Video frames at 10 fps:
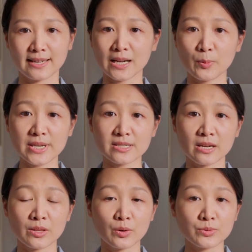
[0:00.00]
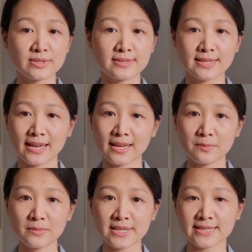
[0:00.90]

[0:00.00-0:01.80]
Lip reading: and we say those same